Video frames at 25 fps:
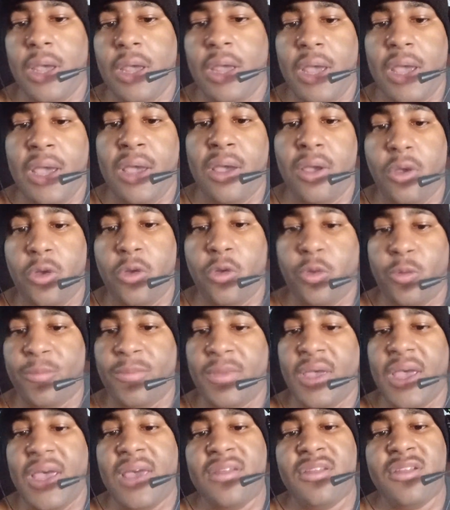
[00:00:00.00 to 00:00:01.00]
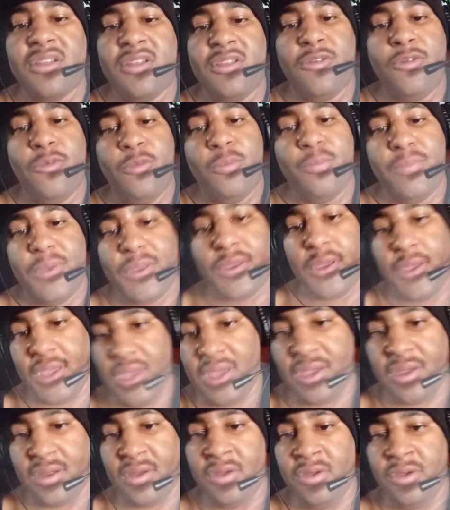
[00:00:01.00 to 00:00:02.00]
at home as a little
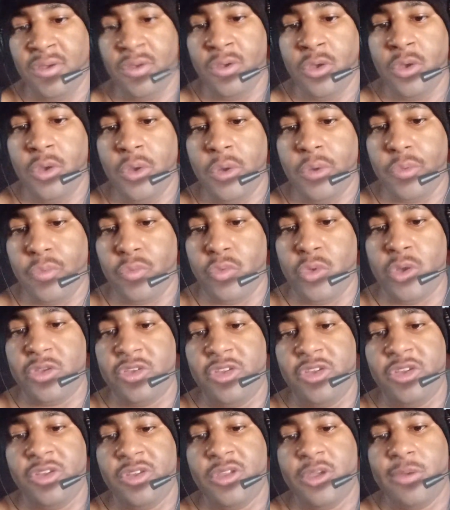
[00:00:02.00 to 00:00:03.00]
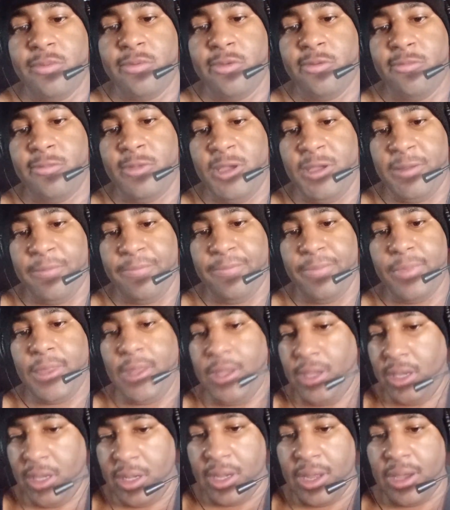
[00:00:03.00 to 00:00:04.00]
kid, watching WWE,
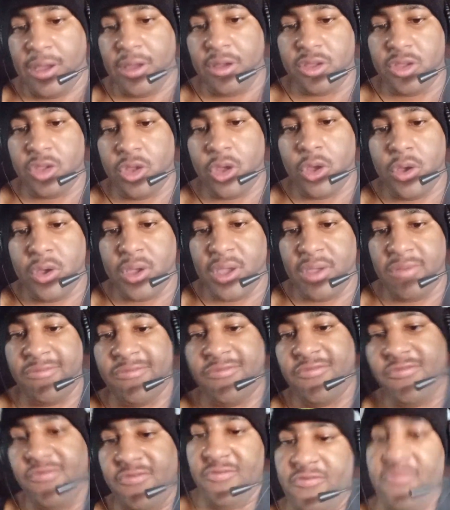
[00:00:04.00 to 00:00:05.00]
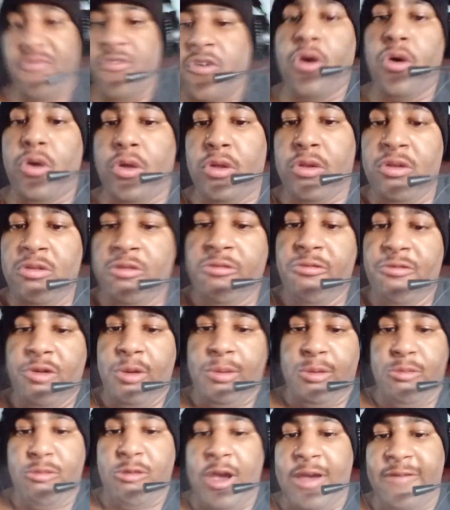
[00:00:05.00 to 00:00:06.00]
and I saw him fall
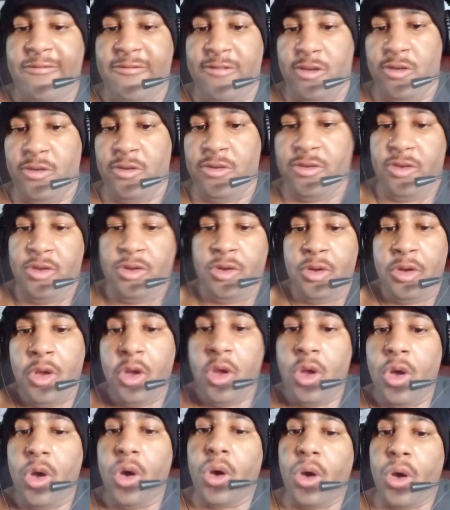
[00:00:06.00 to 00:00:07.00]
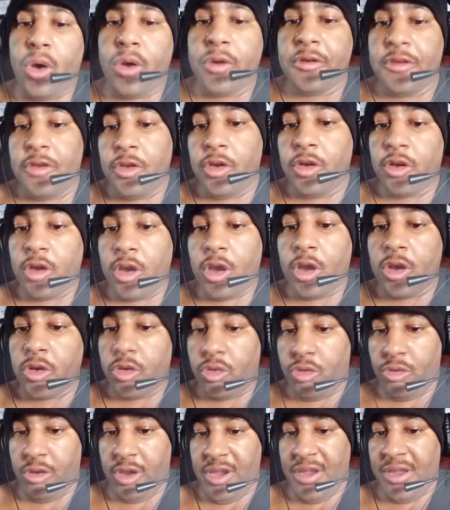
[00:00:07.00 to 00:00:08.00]
from the rafters onto the
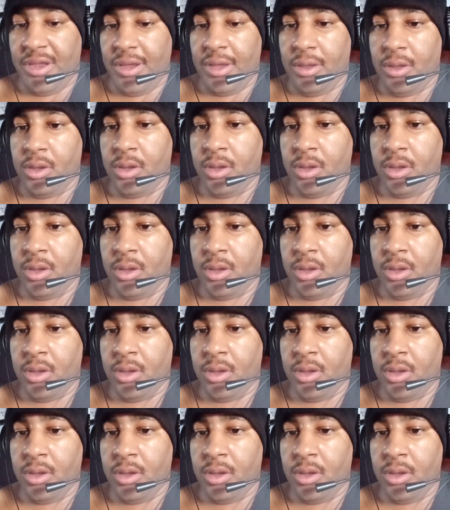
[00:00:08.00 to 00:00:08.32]
concrete.